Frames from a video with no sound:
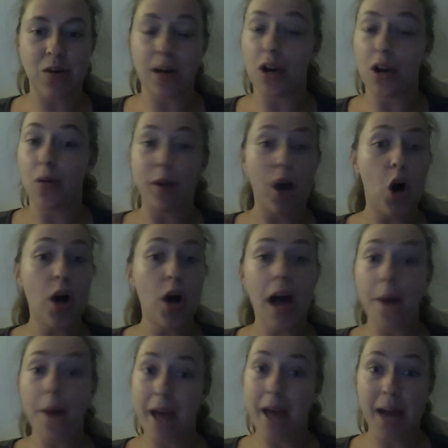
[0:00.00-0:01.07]
I know we all got
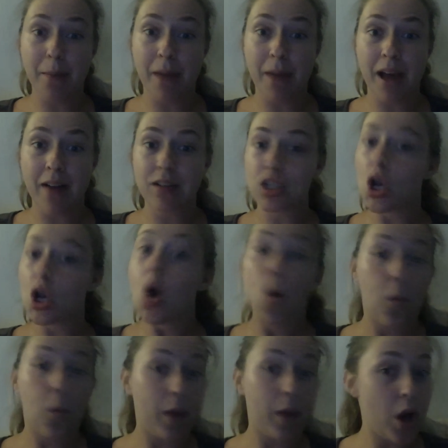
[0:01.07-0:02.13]
backpacks
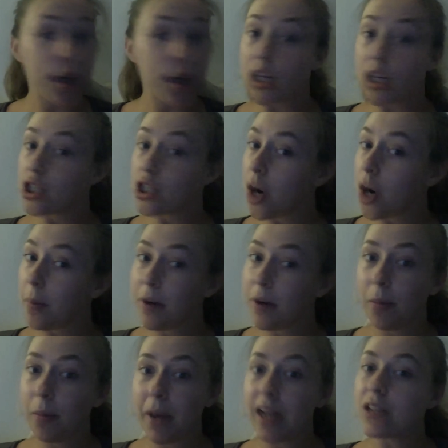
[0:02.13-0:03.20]
we all need to sharpen our
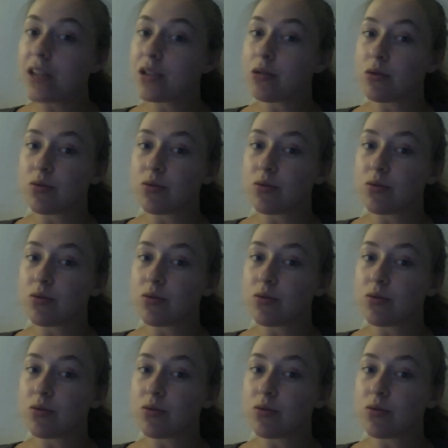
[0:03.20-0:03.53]
pencils